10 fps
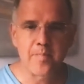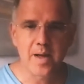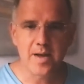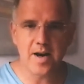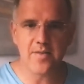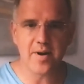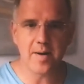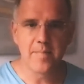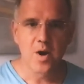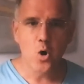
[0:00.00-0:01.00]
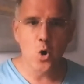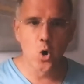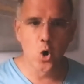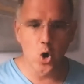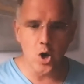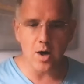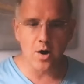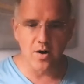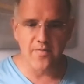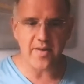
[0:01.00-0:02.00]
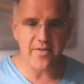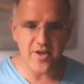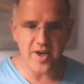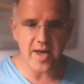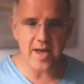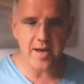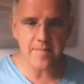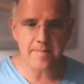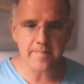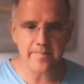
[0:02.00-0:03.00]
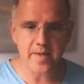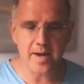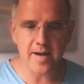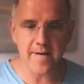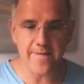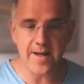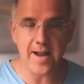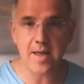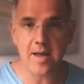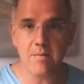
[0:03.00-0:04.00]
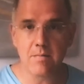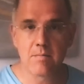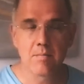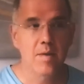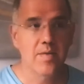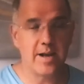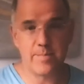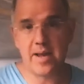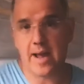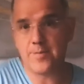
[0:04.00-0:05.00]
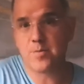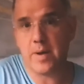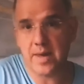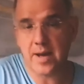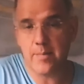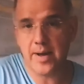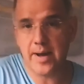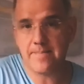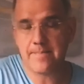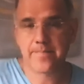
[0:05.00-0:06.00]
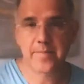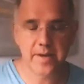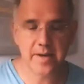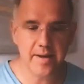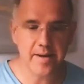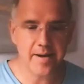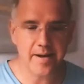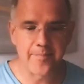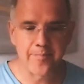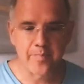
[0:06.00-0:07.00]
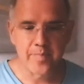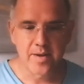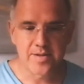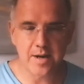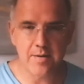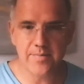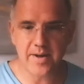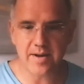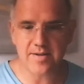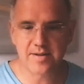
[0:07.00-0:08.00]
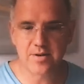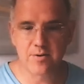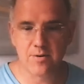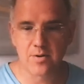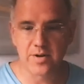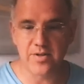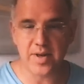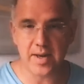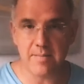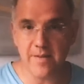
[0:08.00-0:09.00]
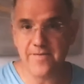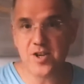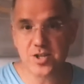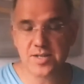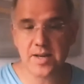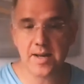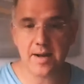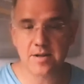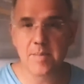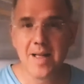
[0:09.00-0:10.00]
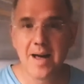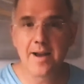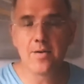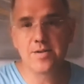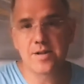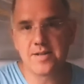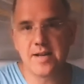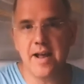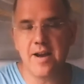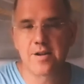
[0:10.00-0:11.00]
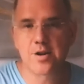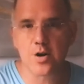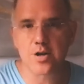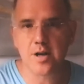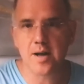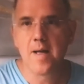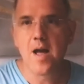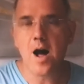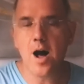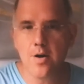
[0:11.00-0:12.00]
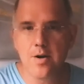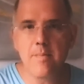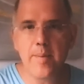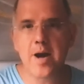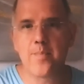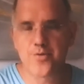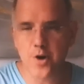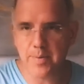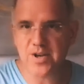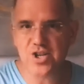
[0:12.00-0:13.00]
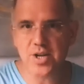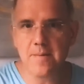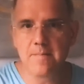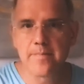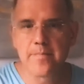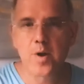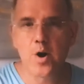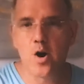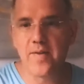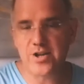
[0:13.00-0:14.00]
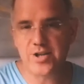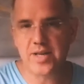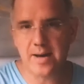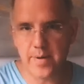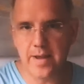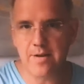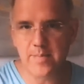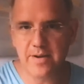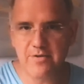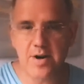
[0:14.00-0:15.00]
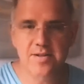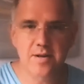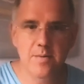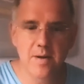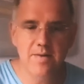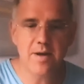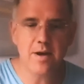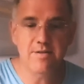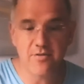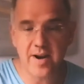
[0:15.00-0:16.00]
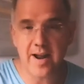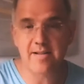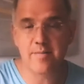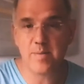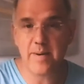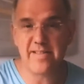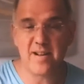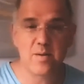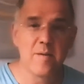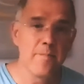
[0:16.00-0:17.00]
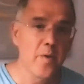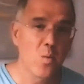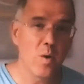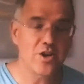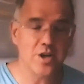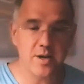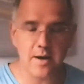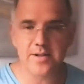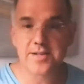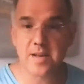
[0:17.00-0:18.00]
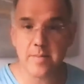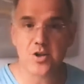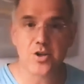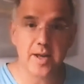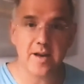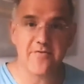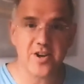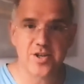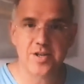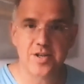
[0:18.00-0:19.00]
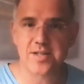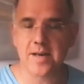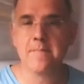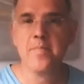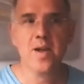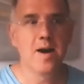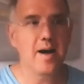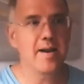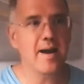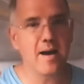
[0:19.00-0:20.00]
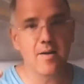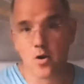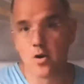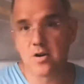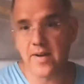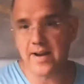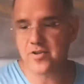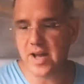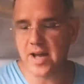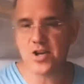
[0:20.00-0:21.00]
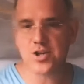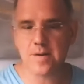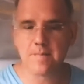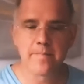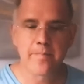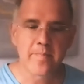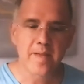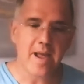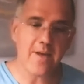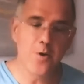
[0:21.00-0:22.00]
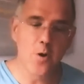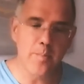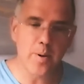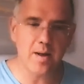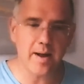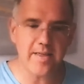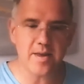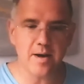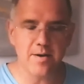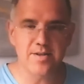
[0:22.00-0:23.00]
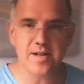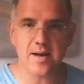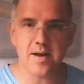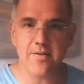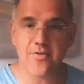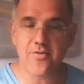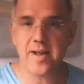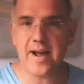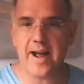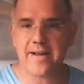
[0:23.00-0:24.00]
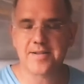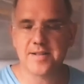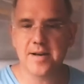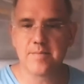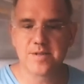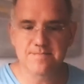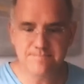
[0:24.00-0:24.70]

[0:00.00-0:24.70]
cover all of the value that's been captured by the campaign, okay? So that's called the efficiency axiom. And he also said it's got to only be a property of actually the campaign that's been run. So those 3 axioms, basically, which are known as symmetry, efficiency, and the law of aggregation. If you apply those 3 axioms,